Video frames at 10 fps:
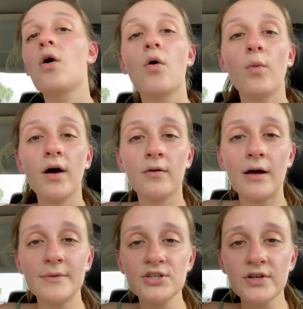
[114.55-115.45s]
Well, I'm
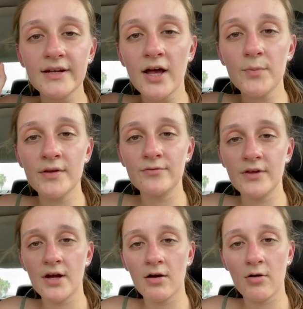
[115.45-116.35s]
gonna try to help them
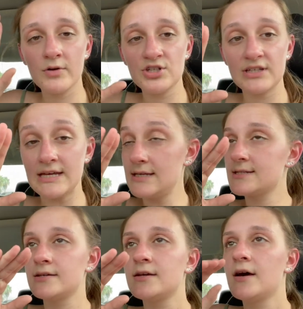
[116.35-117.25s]
figure out what we should eat,
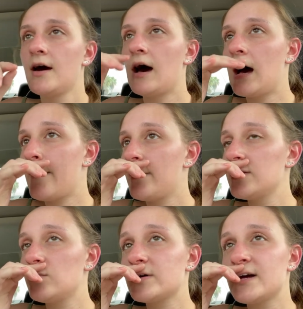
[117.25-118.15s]
um, and then
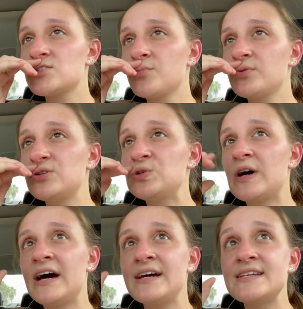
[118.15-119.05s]
we'll catch up with you
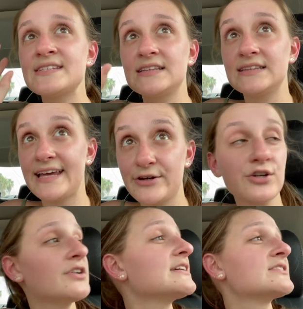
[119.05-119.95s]
guys
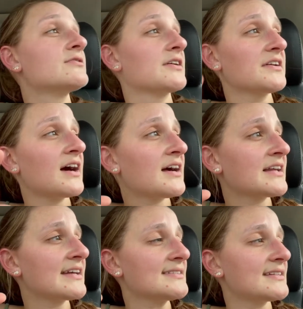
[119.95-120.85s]
later. It's very hot
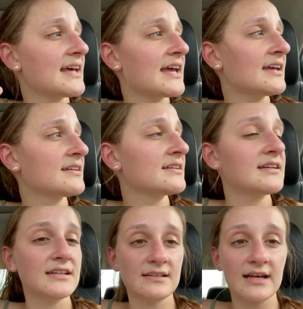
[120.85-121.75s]
again today,
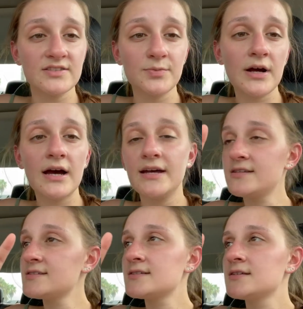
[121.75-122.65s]
not
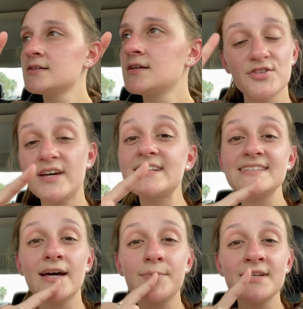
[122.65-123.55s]
surprised. So that is the
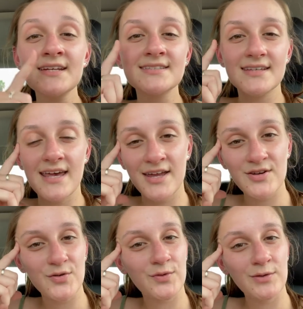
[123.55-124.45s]
update,
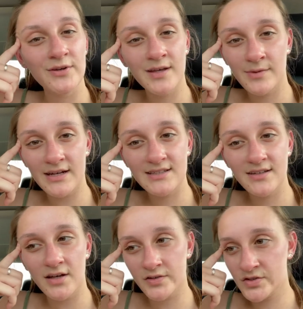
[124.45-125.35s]
and we will get back to
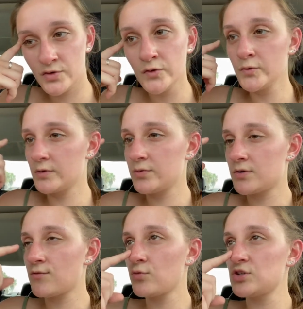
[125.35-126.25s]
y'all soon with
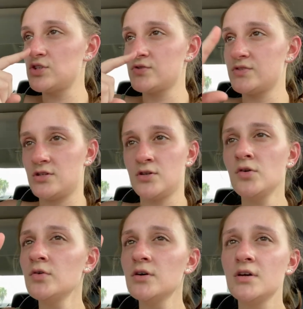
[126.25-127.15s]
whatever we choose to do
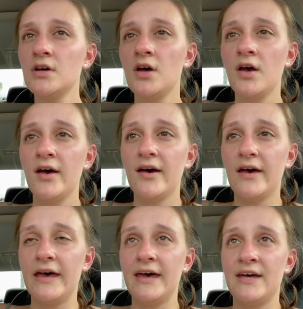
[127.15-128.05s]

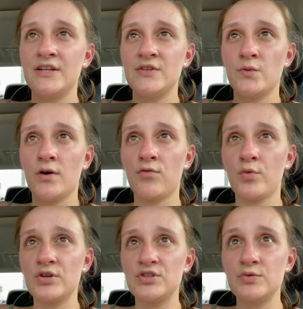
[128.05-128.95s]
and wherever
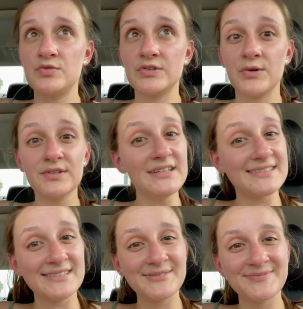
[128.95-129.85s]
we choose to go to eat.